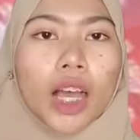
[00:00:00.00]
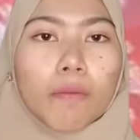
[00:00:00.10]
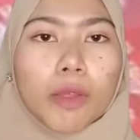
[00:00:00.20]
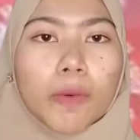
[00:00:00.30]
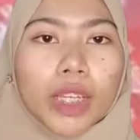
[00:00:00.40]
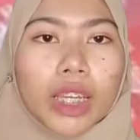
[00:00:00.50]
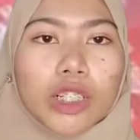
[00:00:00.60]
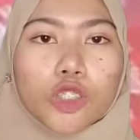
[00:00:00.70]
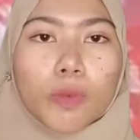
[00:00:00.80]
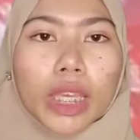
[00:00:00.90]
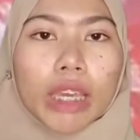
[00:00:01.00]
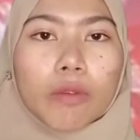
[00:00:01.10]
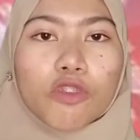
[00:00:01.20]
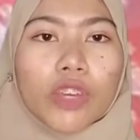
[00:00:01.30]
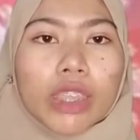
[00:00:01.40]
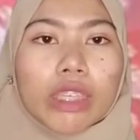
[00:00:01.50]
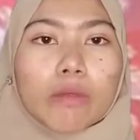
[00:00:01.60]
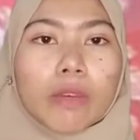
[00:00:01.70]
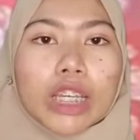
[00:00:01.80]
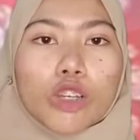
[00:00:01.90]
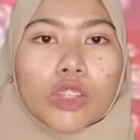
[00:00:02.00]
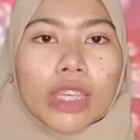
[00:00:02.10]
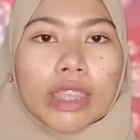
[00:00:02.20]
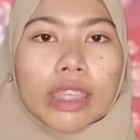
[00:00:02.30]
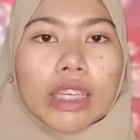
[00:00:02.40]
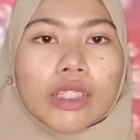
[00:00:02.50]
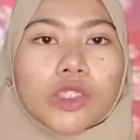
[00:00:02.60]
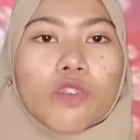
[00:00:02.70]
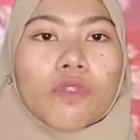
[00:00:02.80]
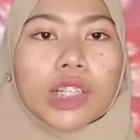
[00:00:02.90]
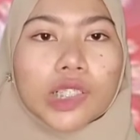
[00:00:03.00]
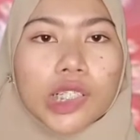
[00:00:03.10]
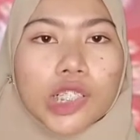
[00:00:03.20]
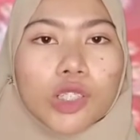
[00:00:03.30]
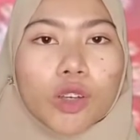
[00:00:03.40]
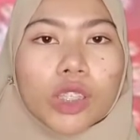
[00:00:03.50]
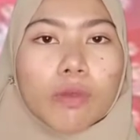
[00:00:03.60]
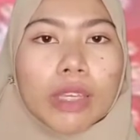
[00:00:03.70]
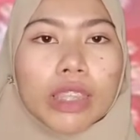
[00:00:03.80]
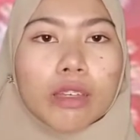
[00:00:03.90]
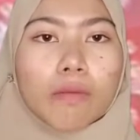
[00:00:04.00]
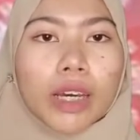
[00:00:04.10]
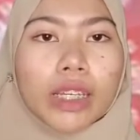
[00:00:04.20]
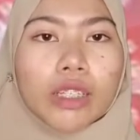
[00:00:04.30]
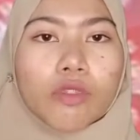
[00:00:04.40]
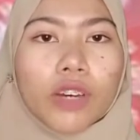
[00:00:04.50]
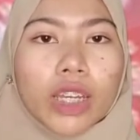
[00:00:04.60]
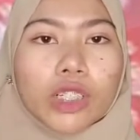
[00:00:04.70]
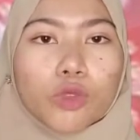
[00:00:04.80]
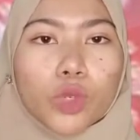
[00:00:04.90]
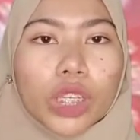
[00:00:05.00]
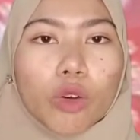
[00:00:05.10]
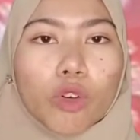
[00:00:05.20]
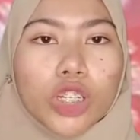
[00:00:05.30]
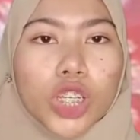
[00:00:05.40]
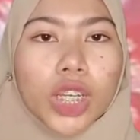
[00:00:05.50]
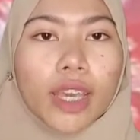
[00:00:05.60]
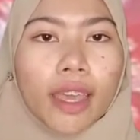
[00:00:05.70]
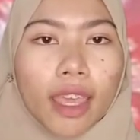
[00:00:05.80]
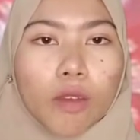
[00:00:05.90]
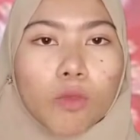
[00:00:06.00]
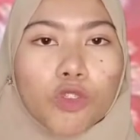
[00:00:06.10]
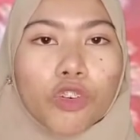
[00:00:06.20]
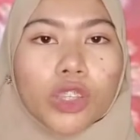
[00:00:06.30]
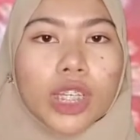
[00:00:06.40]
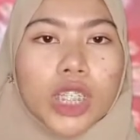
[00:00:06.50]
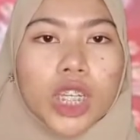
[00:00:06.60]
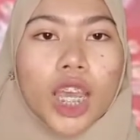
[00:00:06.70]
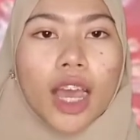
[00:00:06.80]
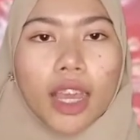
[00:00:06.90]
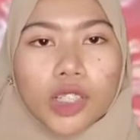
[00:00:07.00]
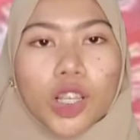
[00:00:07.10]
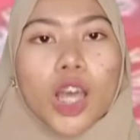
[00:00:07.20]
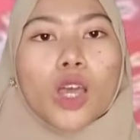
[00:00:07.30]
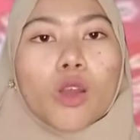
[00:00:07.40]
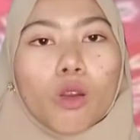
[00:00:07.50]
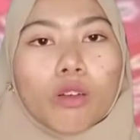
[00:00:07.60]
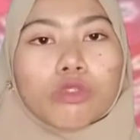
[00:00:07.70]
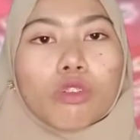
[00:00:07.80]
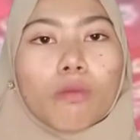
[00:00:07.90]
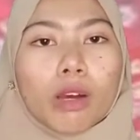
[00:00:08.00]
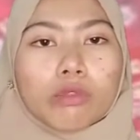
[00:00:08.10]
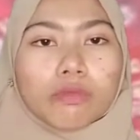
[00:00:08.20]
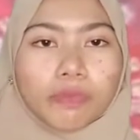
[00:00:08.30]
People can also become infected by contacting surfaces contaminated by the virus without washing their hands before touching their eyes, nose or mouth.